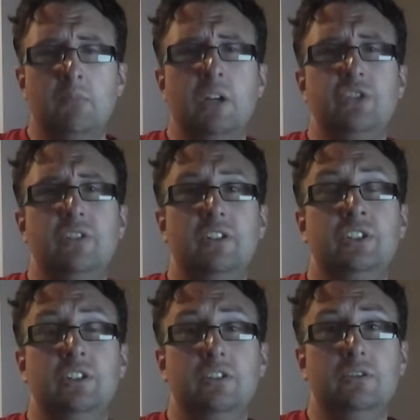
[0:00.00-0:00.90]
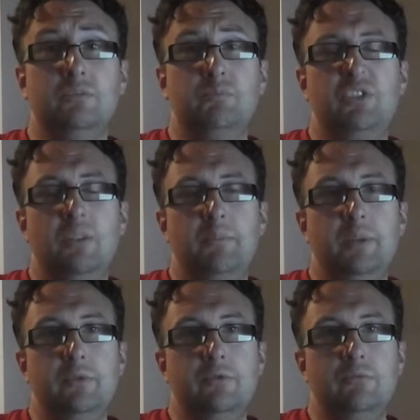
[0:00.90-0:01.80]
Mind you, there are still some
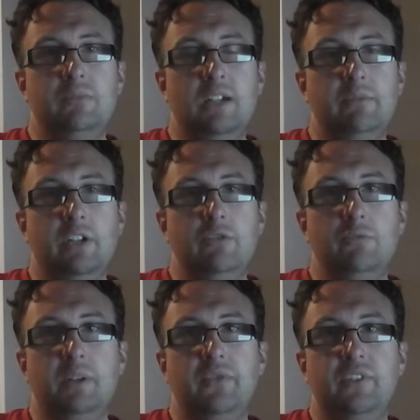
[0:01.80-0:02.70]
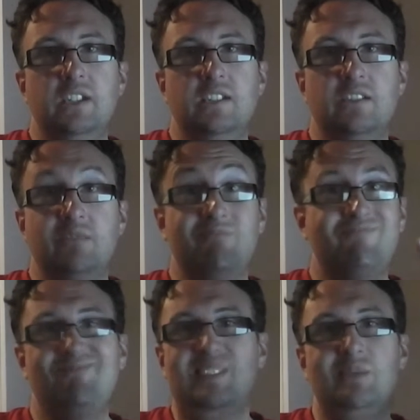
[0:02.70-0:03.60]
people who don't know who Buffy is, and
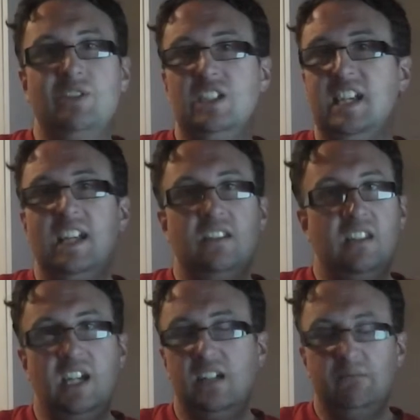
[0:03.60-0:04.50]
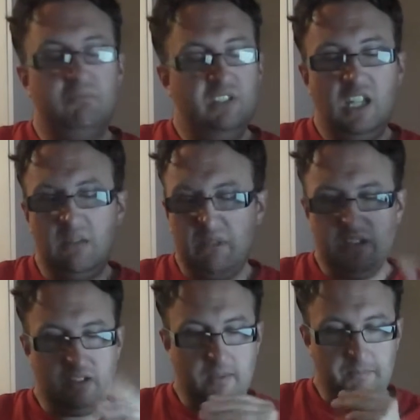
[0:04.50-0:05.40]
I'm not going to get into that. It's kind of
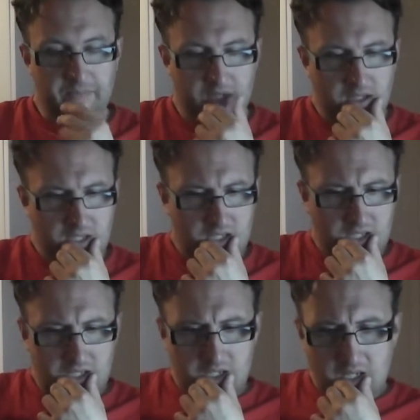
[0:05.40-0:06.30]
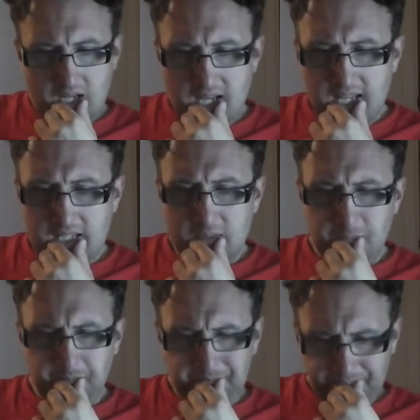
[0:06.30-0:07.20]
messy. And
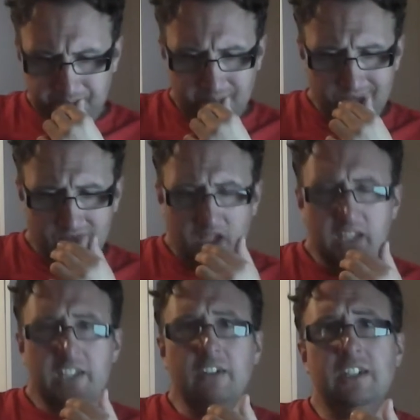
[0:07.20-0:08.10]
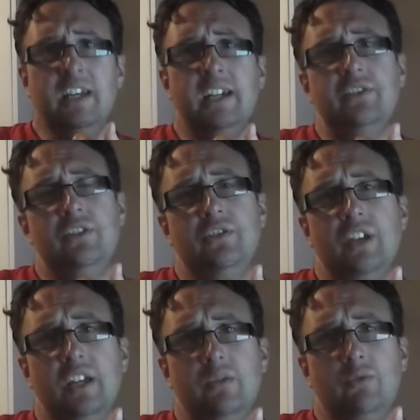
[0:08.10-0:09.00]
in the early 90s,
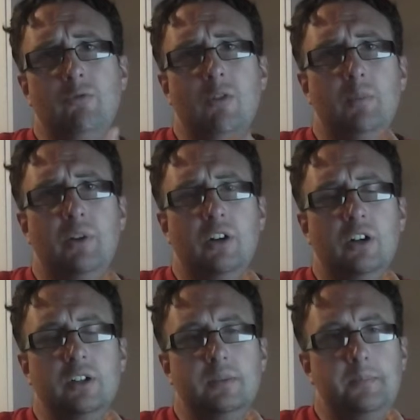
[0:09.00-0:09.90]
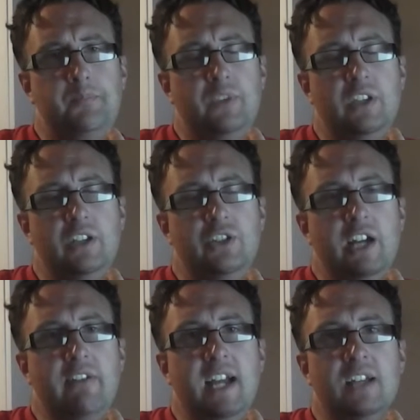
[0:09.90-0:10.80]
I grew upon the
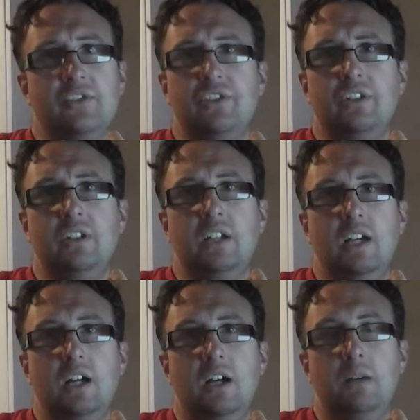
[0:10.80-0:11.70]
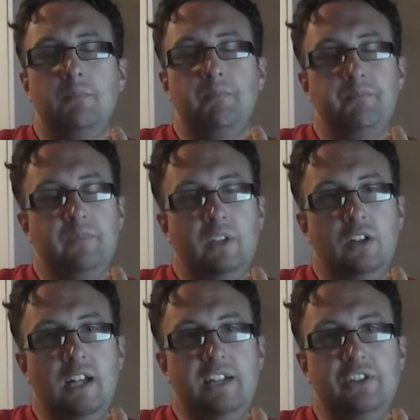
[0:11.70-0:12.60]
Gerry Anderson um,
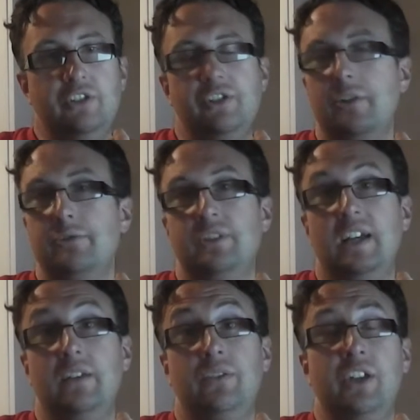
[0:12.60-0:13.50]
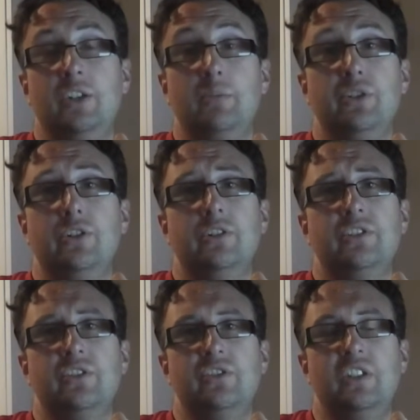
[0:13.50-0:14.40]
classic shows like Thunderbirds
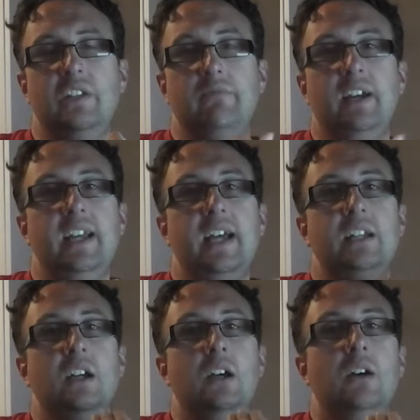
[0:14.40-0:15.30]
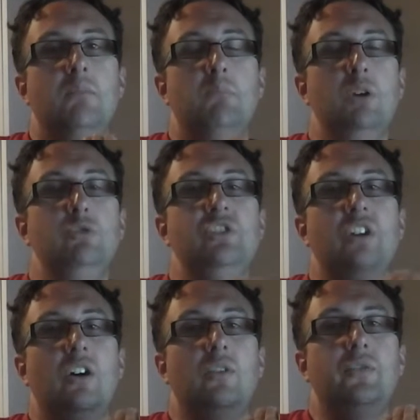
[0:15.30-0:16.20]
and Stingray, and most
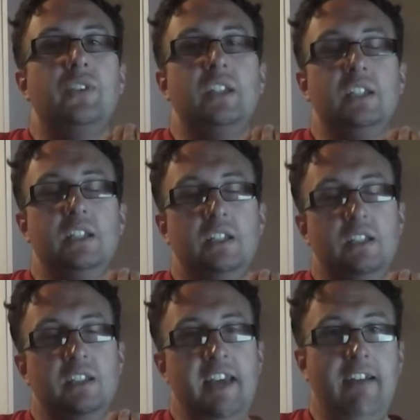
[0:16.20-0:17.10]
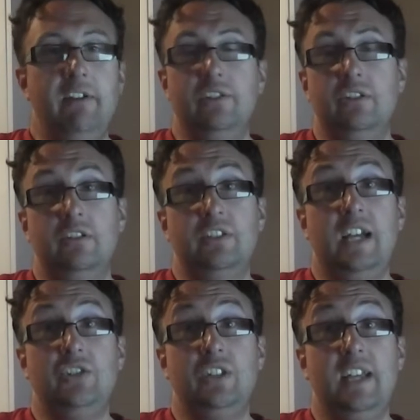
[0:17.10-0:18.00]
of the characters
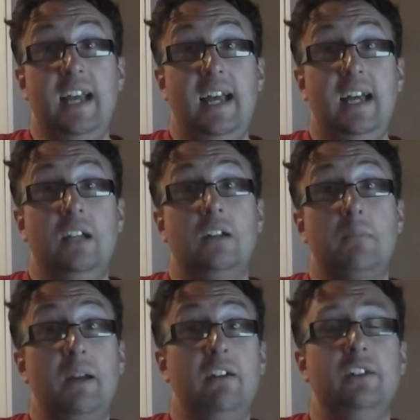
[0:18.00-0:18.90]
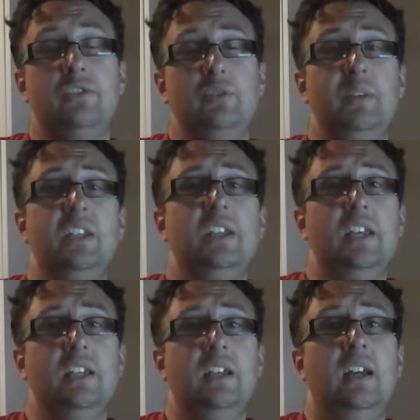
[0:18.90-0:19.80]
actually had American
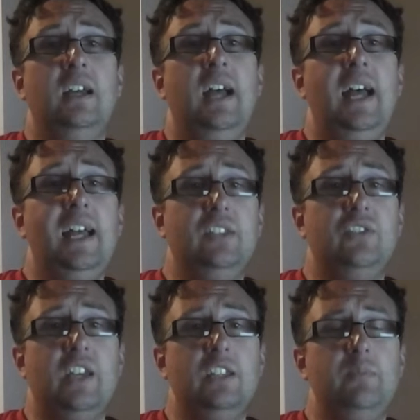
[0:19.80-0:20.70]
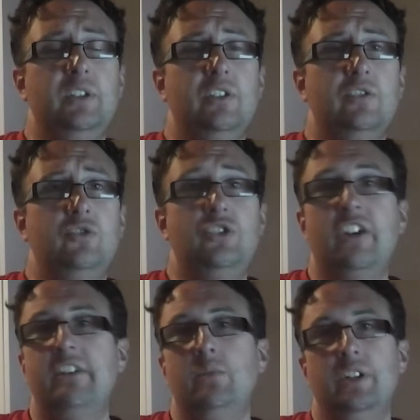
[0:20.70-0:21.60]
speaking accents because
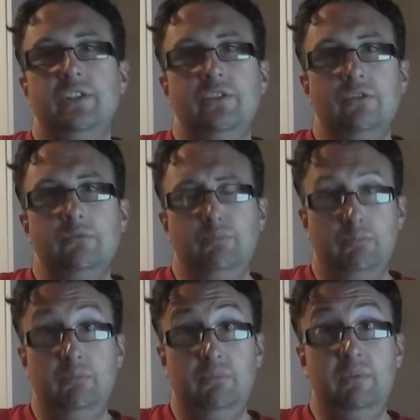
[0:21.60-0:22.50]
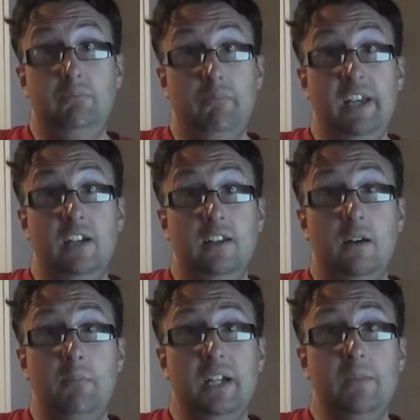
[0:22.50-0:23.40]
Gerry wanted to make a
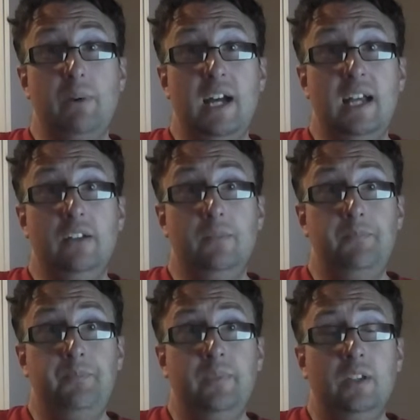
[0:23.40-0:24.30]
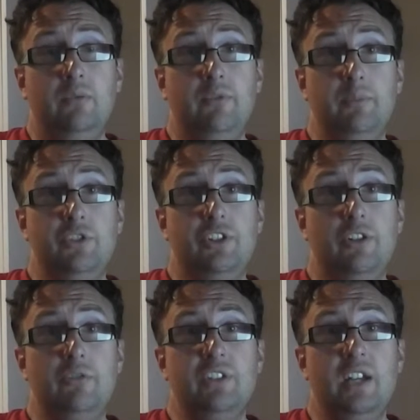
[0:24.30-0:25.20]
lot of money back from the
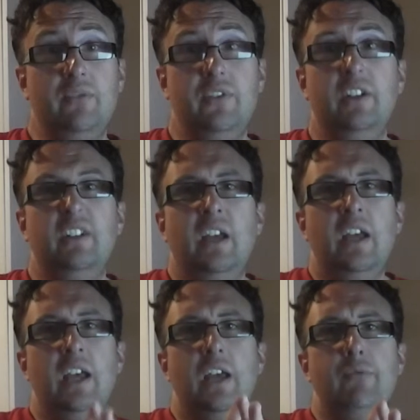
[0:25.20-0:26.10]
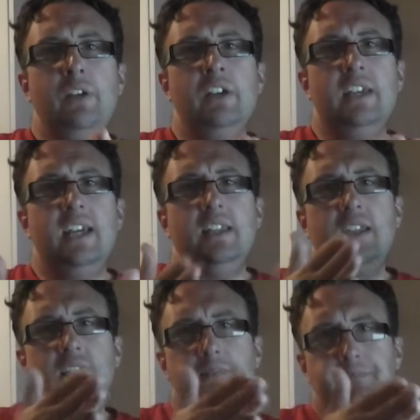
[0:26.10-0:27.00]
shows and figured if we could get
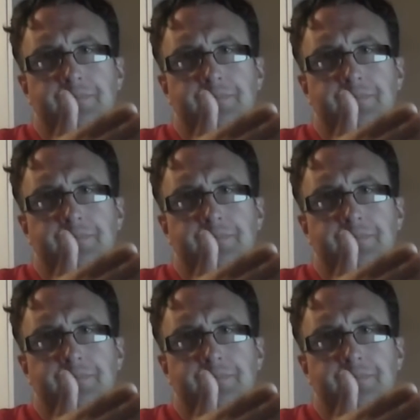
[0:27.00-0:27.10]
the